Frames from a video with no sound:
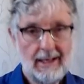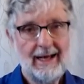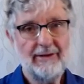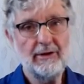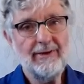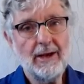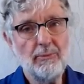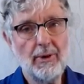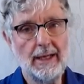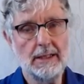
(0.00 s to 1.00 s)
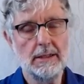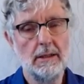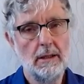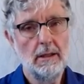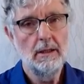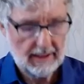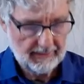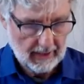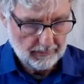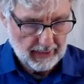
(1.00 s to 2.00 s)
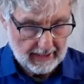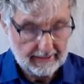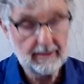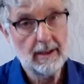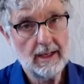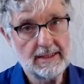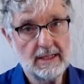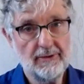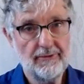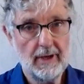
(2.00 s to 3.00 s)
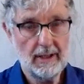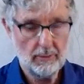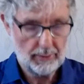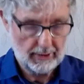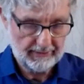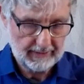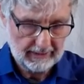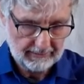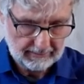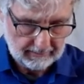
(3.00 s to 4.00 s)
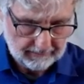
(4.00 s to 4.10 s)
as a template in their pattern identifying process.